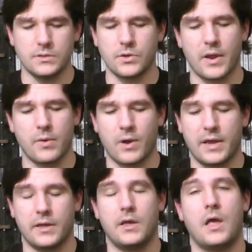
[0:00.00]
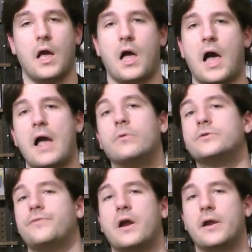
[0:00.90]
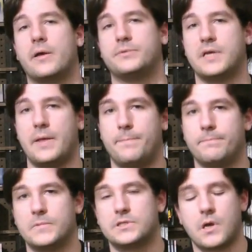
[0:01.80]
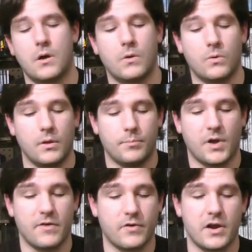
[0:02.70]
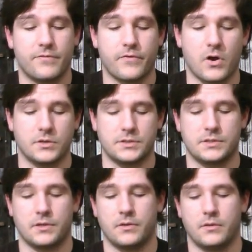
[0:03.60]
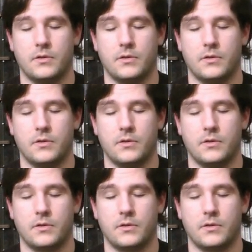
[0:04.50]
So anyway, I was very upset. So my very first